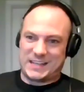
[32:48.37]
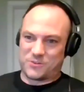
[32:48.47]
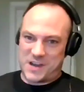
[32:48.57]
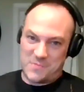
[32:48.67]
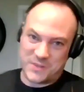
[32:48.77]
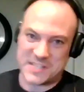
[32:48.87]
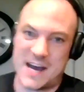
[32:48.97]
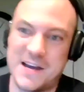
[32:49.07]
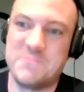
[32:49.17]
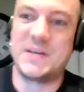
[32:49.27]
it'll come with
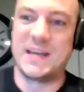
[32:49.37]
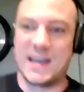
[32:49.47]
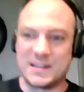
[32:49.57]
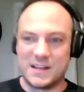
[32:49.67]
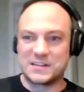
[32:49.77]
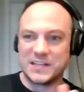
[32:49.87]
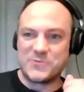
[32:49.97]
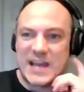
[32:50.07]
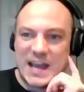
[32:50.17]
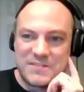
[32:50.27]
time. And luckily
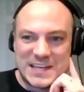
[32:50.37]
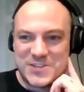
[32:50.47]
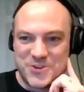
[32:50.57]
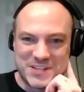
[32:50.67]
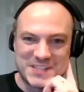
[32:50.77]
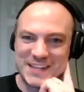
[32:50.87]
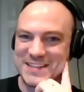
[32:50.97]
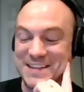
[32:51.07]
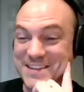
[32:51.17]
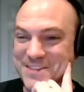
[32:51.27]
we have the interest and
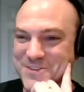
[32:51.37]
the